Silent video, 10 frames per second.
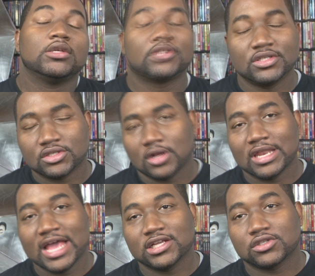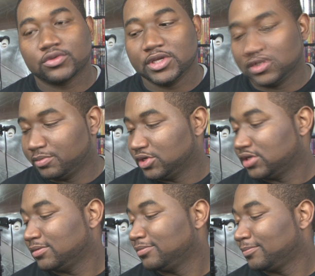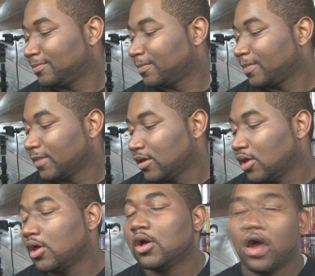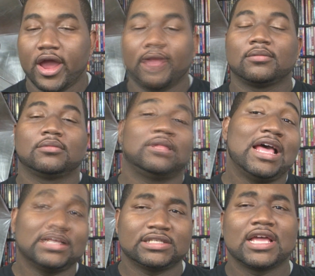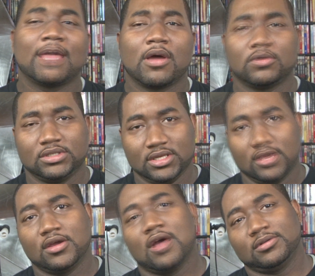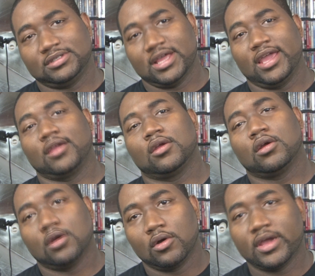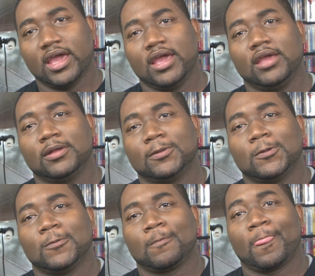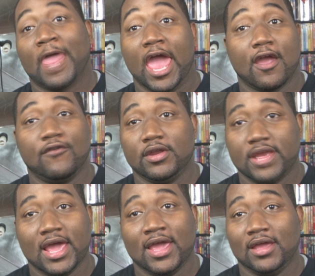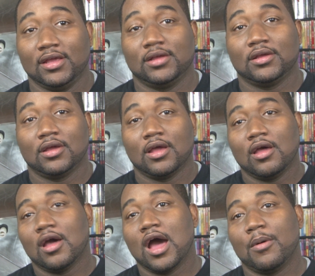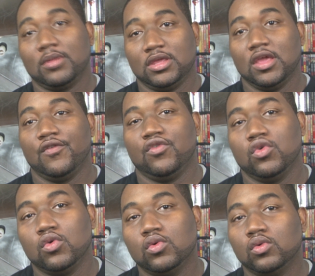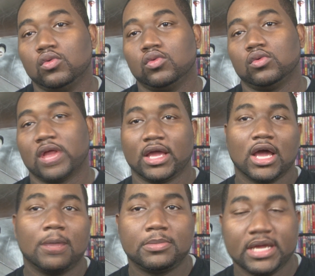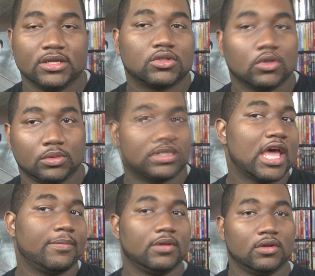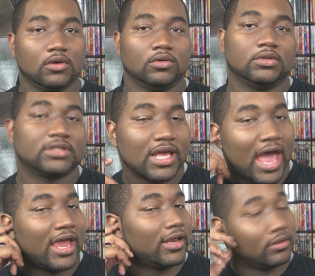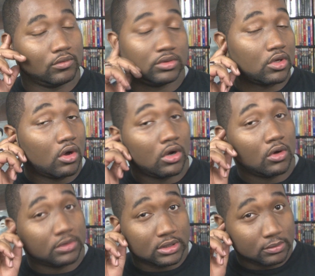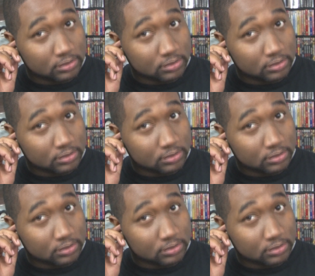Since our last transmission. Alright, last time I was here, I was like, okay, every day I'm gonna give you like updates on what's happening on the site and what's going on with